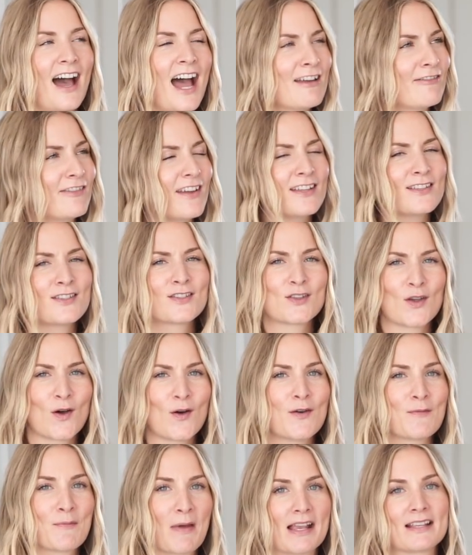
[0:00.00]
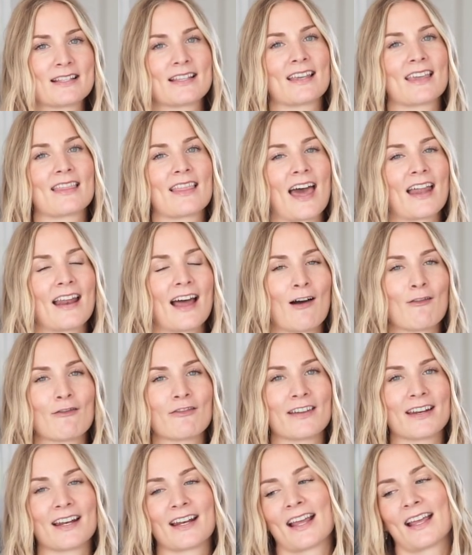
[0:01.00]
I felt so amazing in that
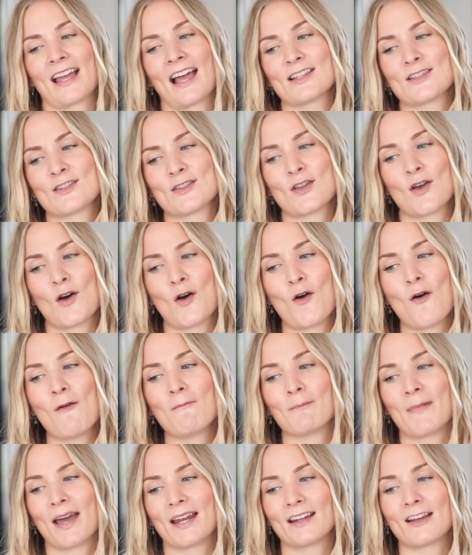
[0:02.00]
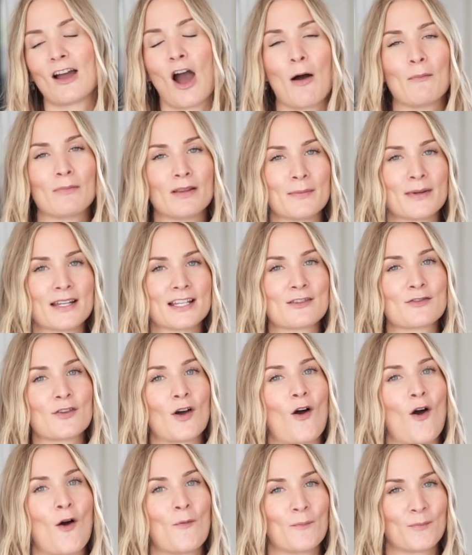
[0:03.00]
outfit, and I got so many compliments
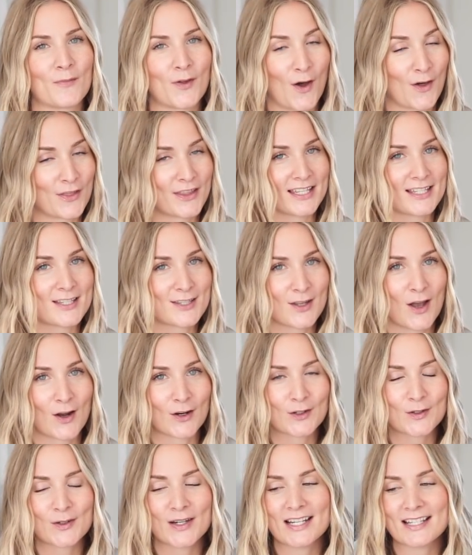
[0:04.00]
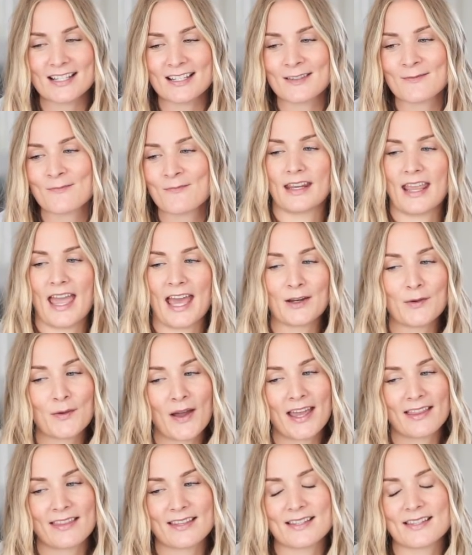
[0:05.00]
on these dungarees.
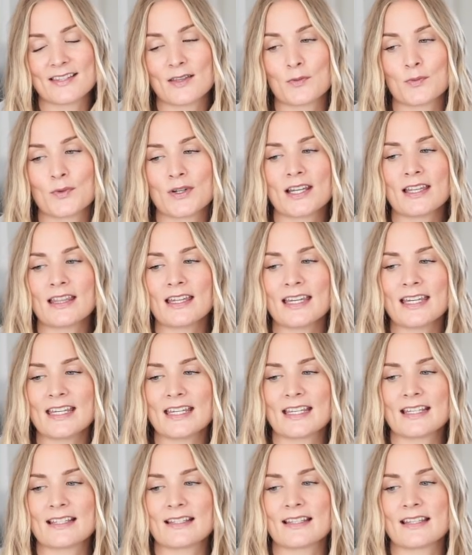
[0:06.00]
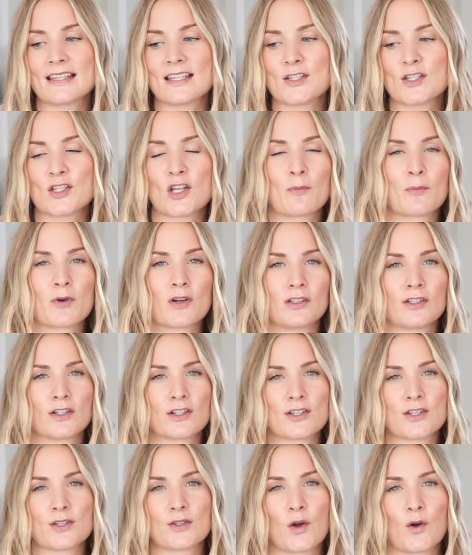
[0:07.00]
Anyway, this is a really easy summer
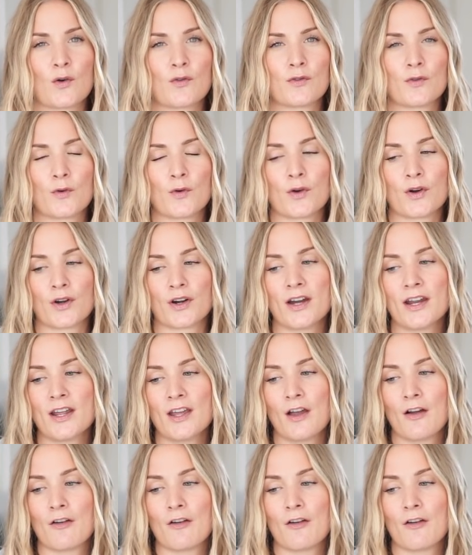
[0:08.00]
look to go for